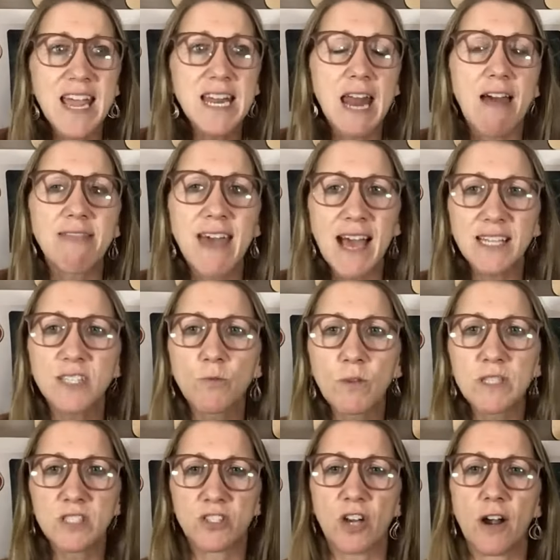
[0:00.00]
And that's
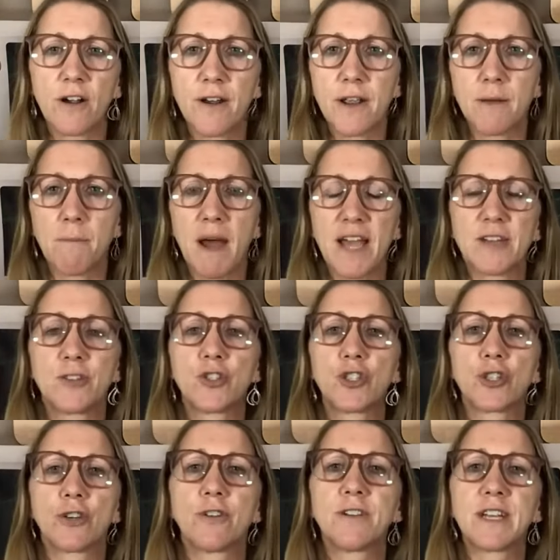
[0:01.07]
what started my
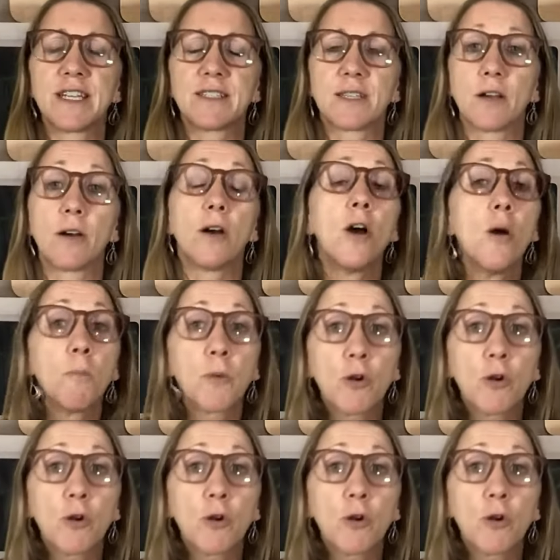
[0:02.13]
journey to